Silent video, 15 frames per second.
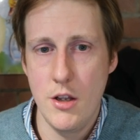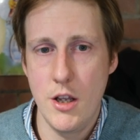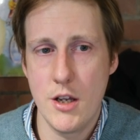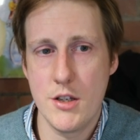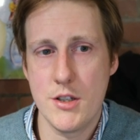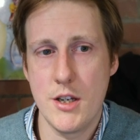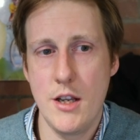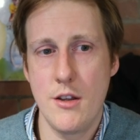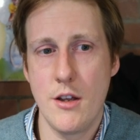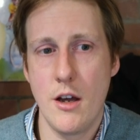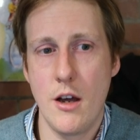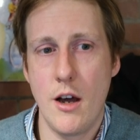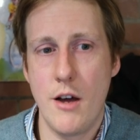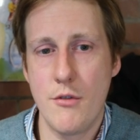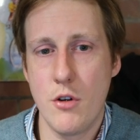You can see
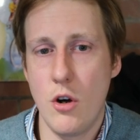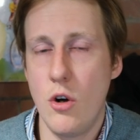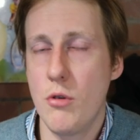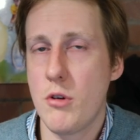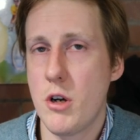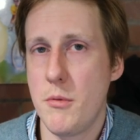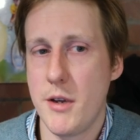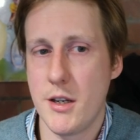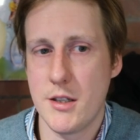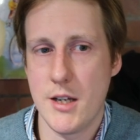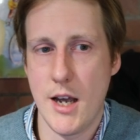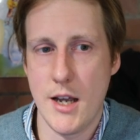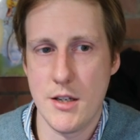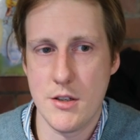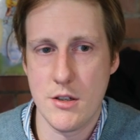that I've got upcoming
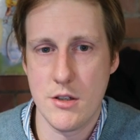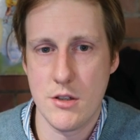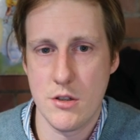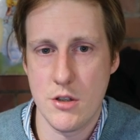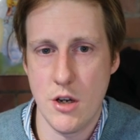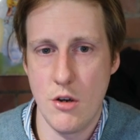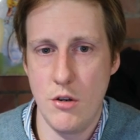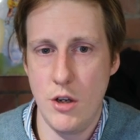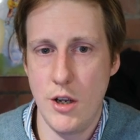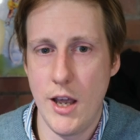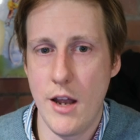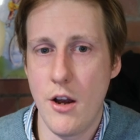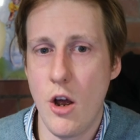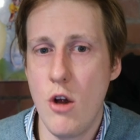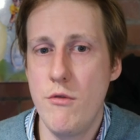tasks. So you
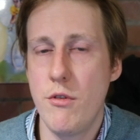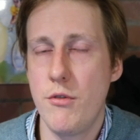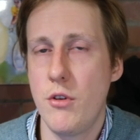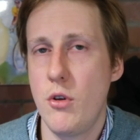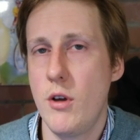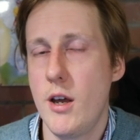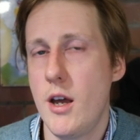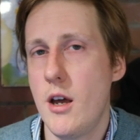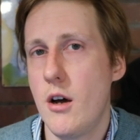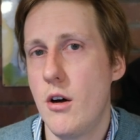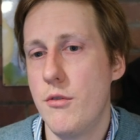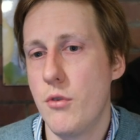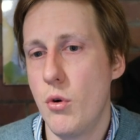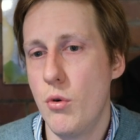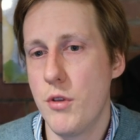get an overview here
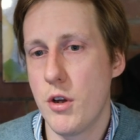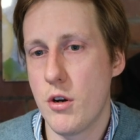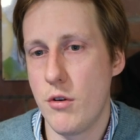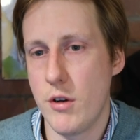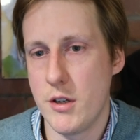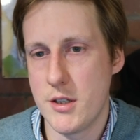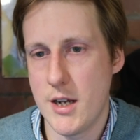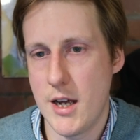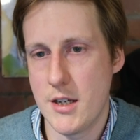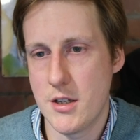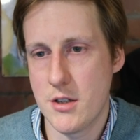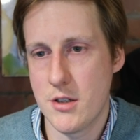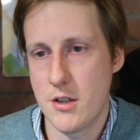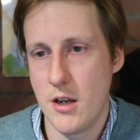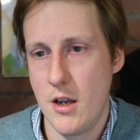of all the current
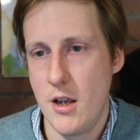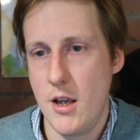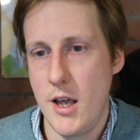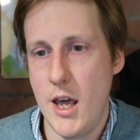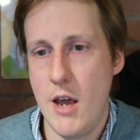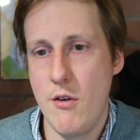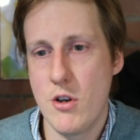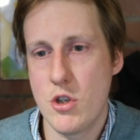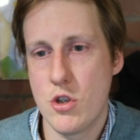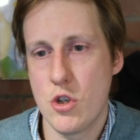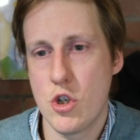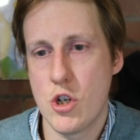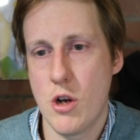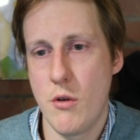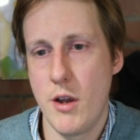tasks. Here it's
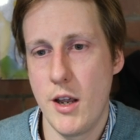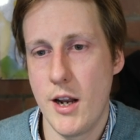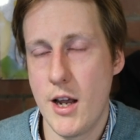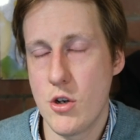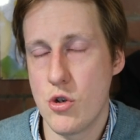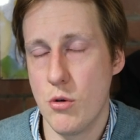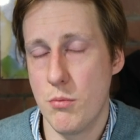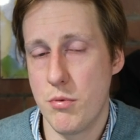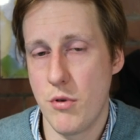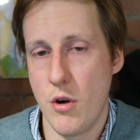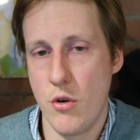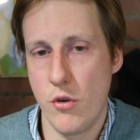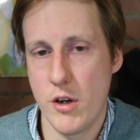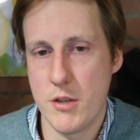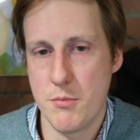just showing an actual
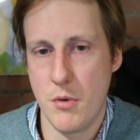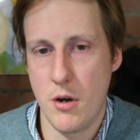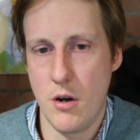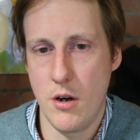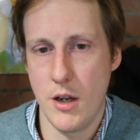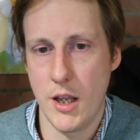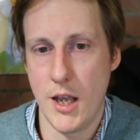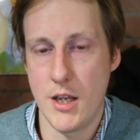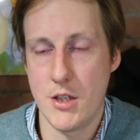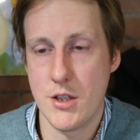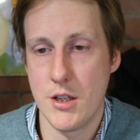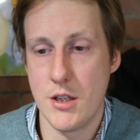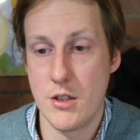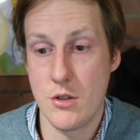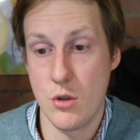progress bar
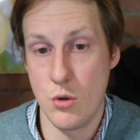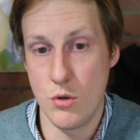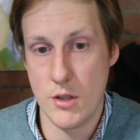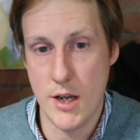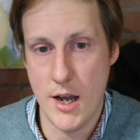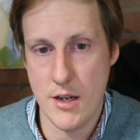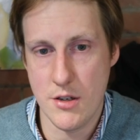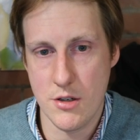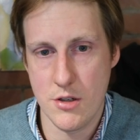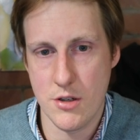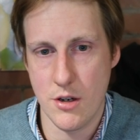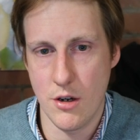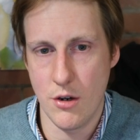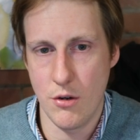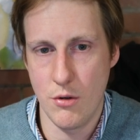against these two tasks.
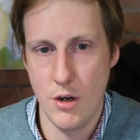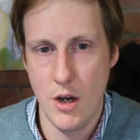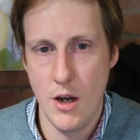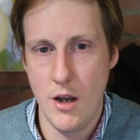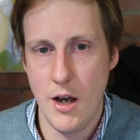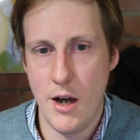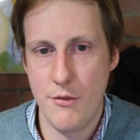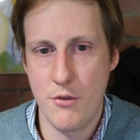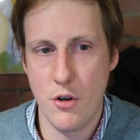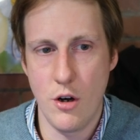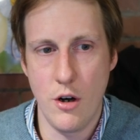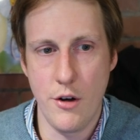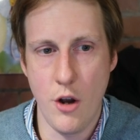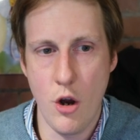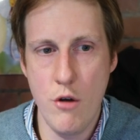So I've
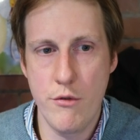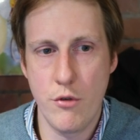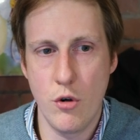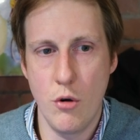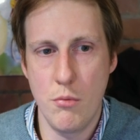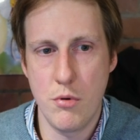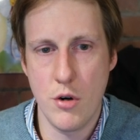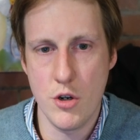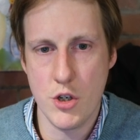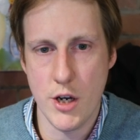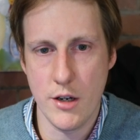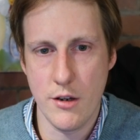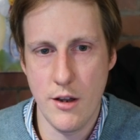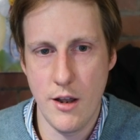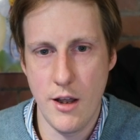got an overall
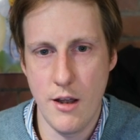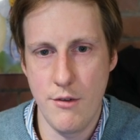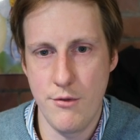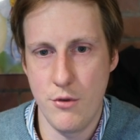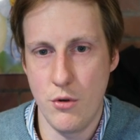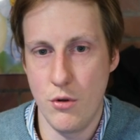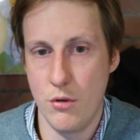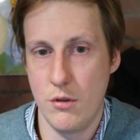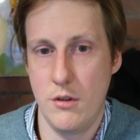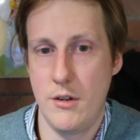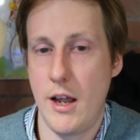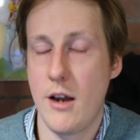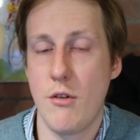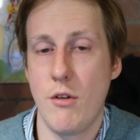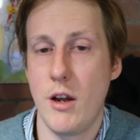project here for
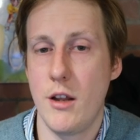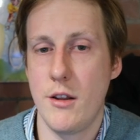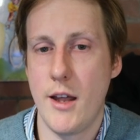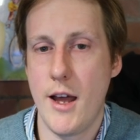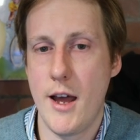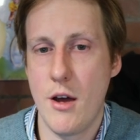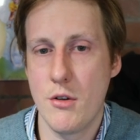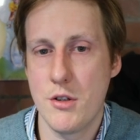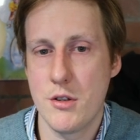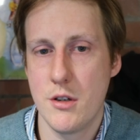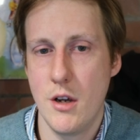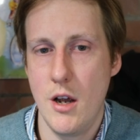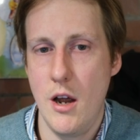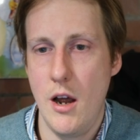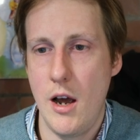decorating the
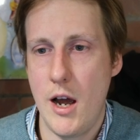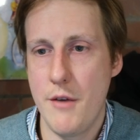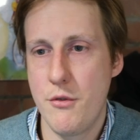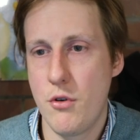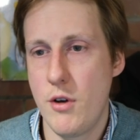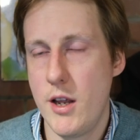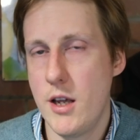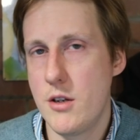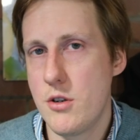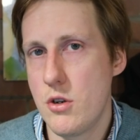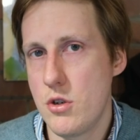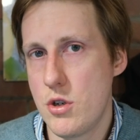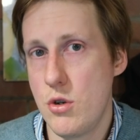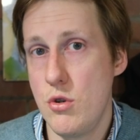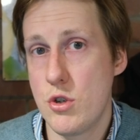house. I've
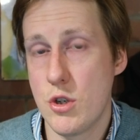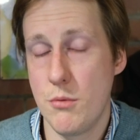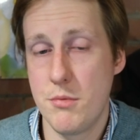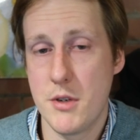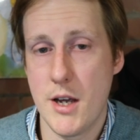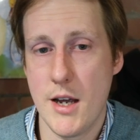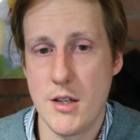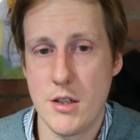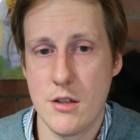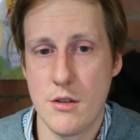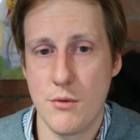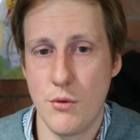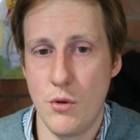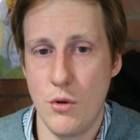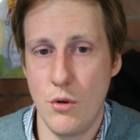created two
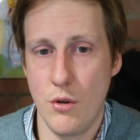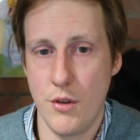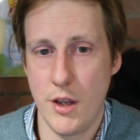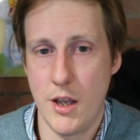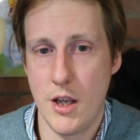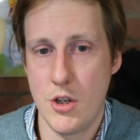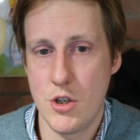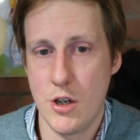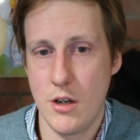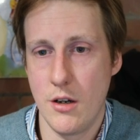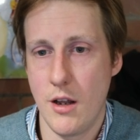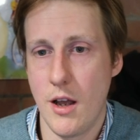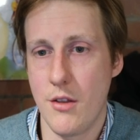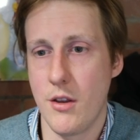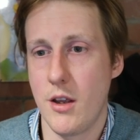subtasks for the
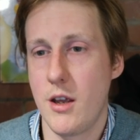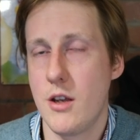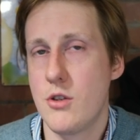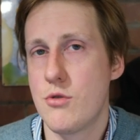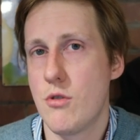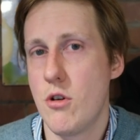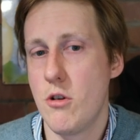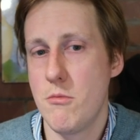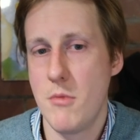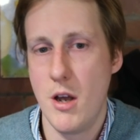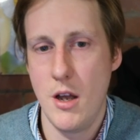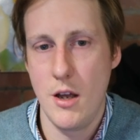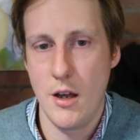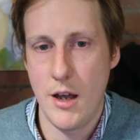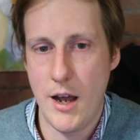kitchen and the kids room,
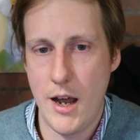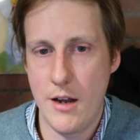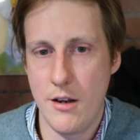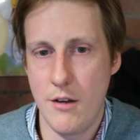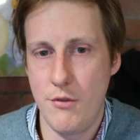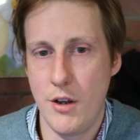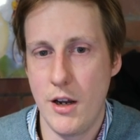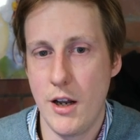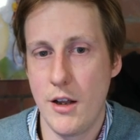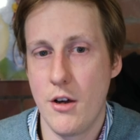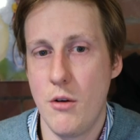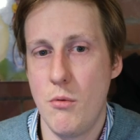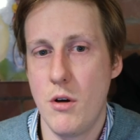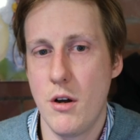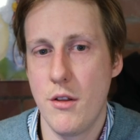and if you
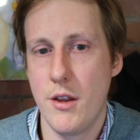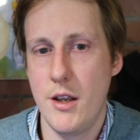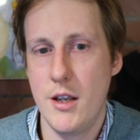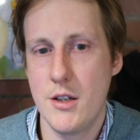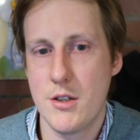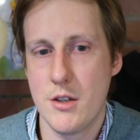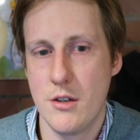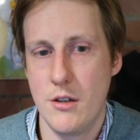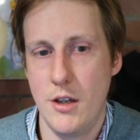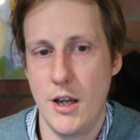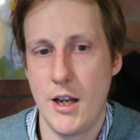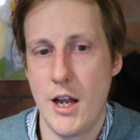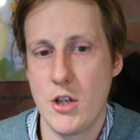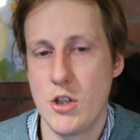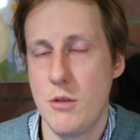click on one of these
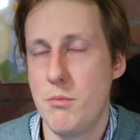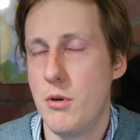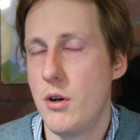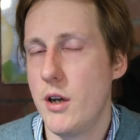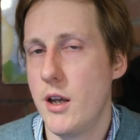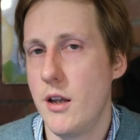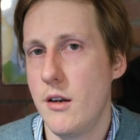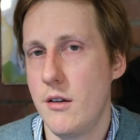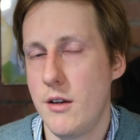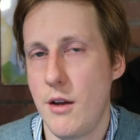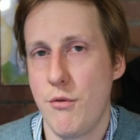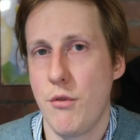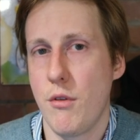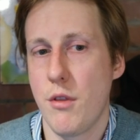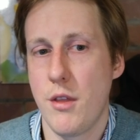you can actually put in
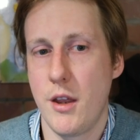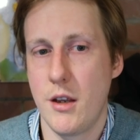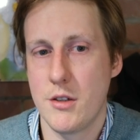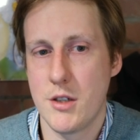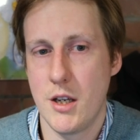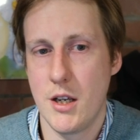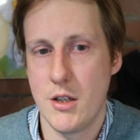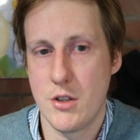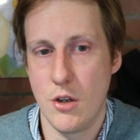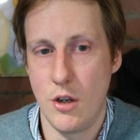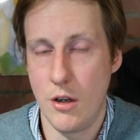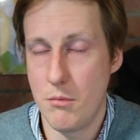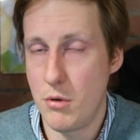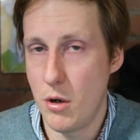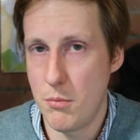different things here, so
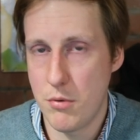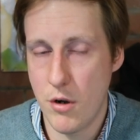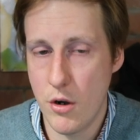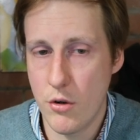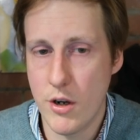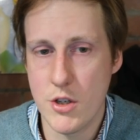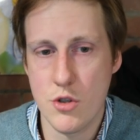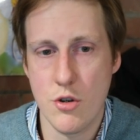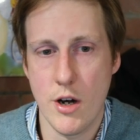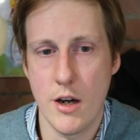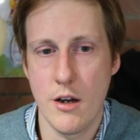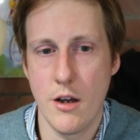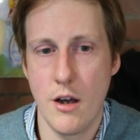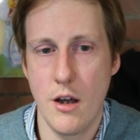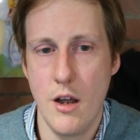you can put progress
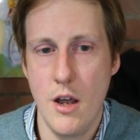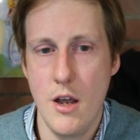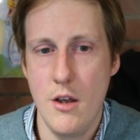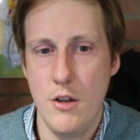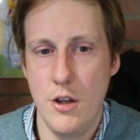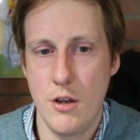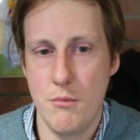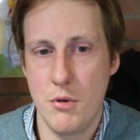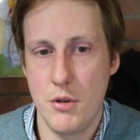tracker, you